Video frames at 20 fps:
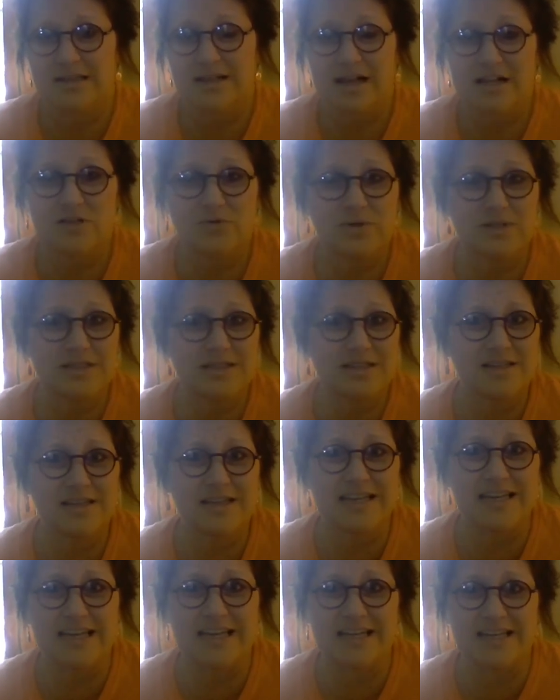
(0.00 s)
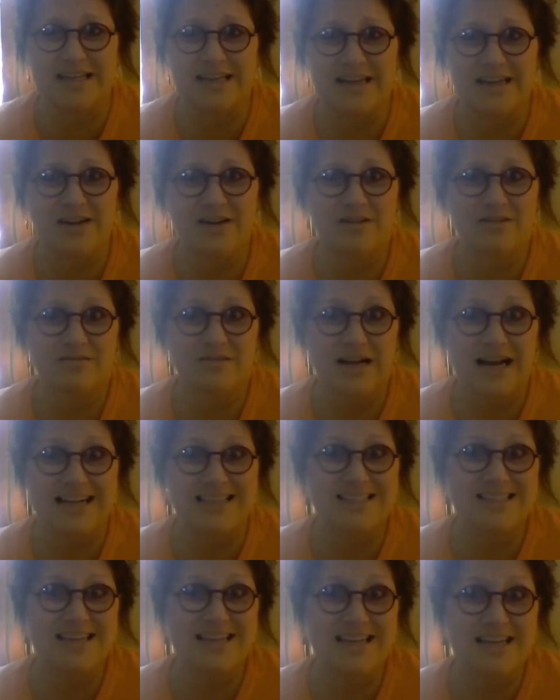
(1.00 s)
That's what he said to Gideon. Here, I
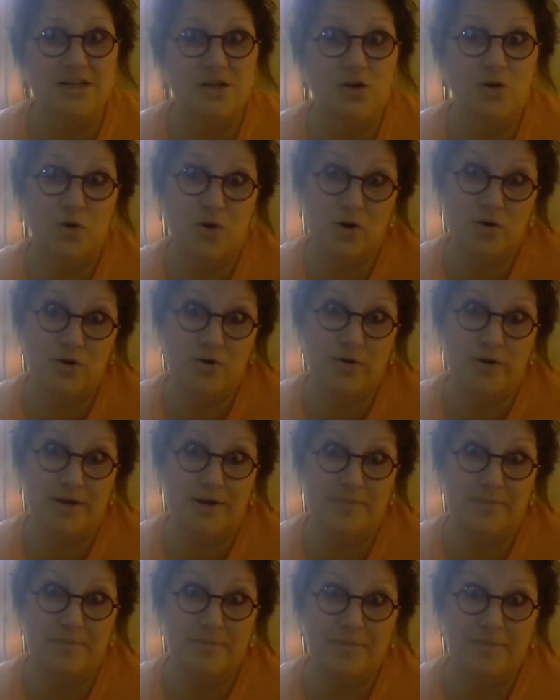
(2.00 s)
said it, you go do it.